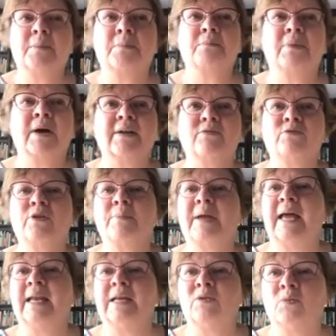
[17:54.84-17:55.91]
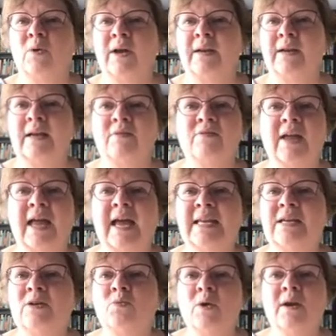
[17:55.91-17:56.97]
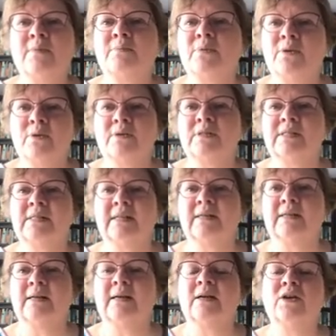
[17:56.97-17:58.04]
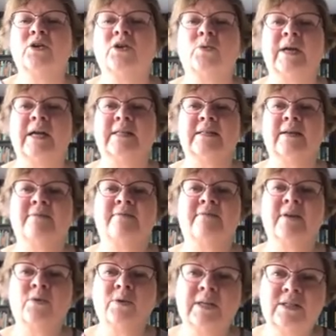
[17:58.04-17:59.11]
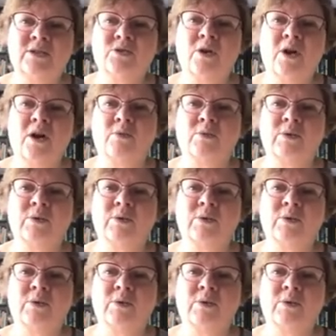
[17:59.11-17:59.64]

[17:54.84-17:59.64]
but from anyone, if any one person creates a very strong